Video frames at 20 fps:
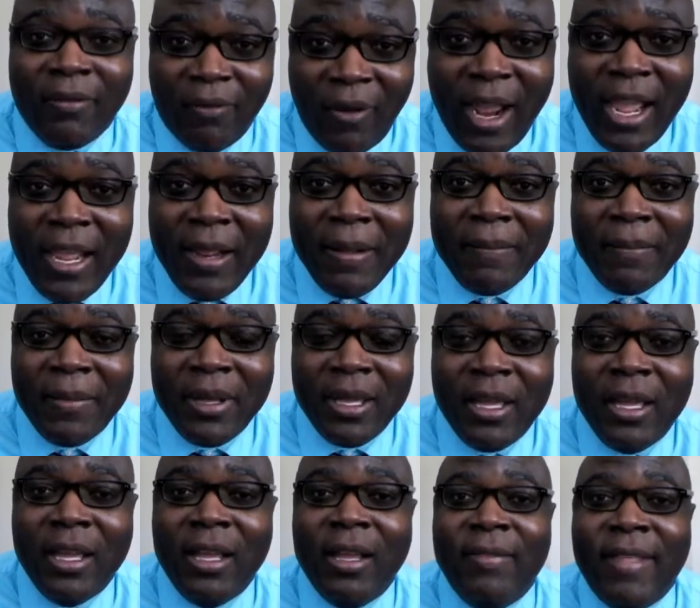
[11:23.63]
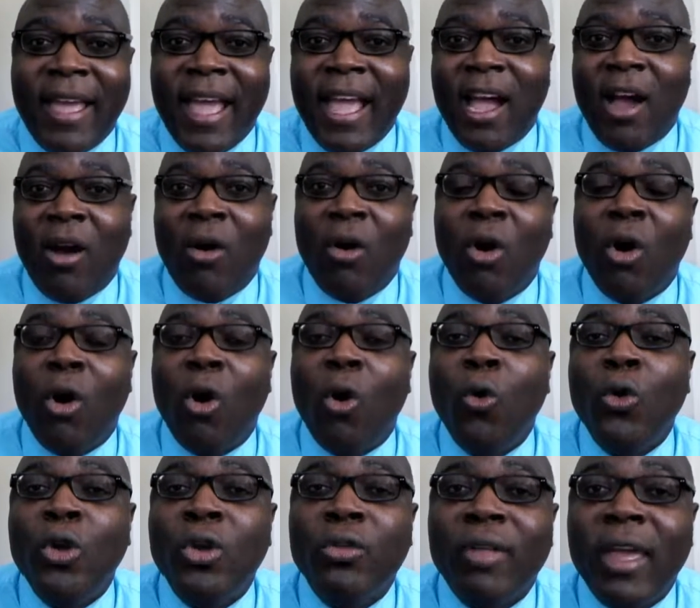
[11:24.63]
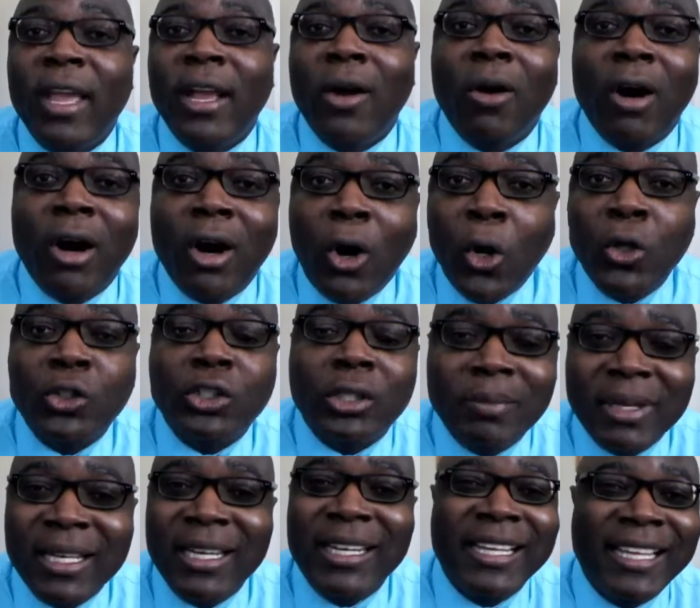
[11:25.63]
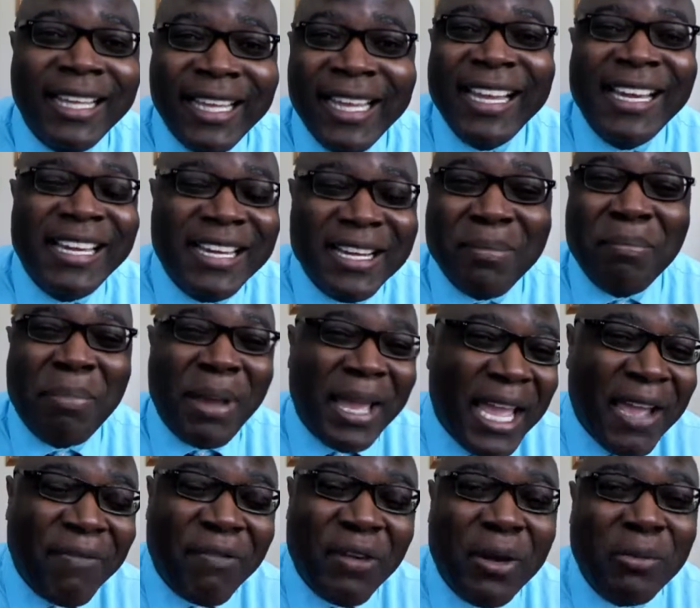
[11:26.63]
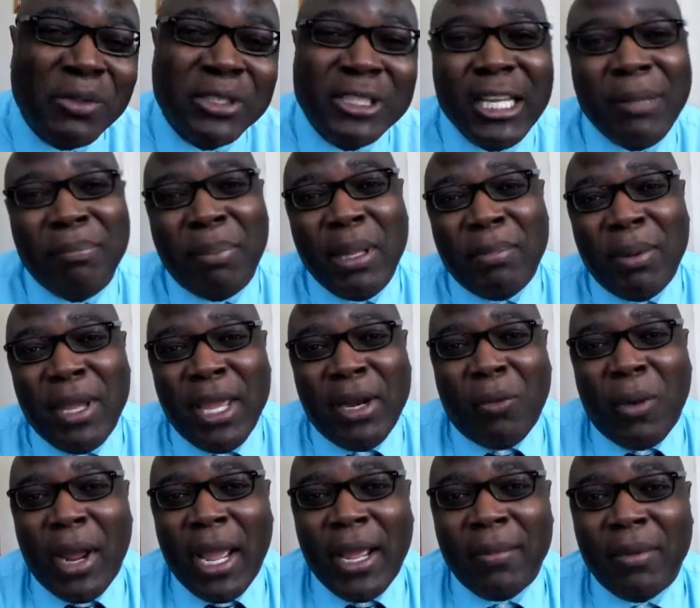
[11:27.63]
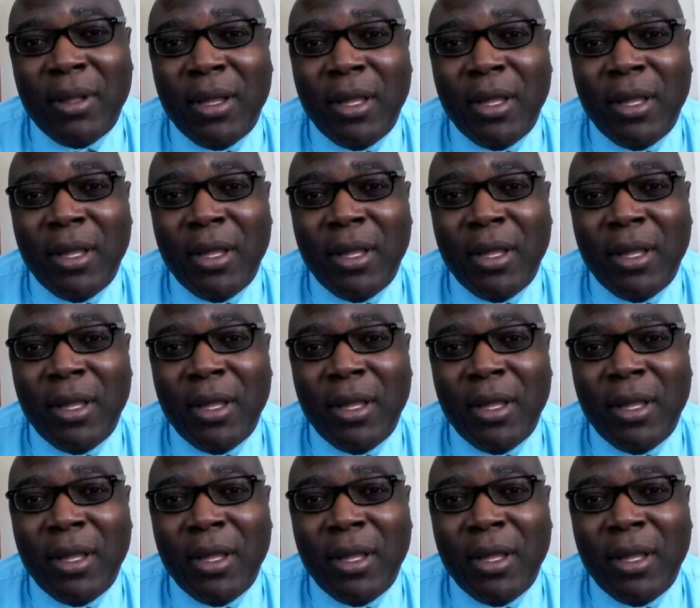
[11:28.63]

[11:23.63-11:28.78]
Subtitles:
right? Now, who you think gonna ultimately end up paying for those sick people anyway?